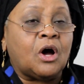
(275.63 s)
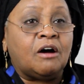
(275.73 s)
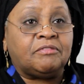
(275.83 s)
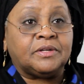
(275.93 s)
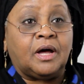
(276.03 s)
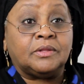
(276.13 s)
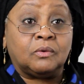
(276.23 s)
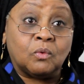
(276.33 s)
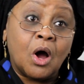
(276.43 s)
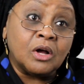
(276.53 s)
often on
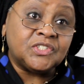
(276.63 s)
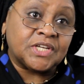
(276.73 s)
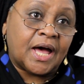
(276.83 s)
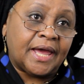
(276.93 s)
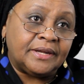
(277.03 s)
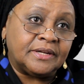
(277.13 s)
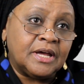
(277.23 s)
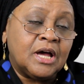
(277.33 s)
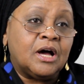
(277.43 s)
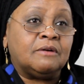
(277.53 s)
the wrong side
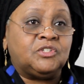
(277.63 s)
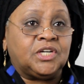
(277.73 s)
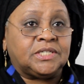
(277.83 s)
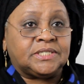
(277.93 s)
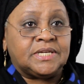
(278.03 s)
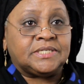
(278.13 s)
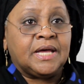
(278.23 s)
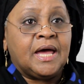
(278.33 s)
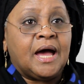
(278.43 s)
of justice,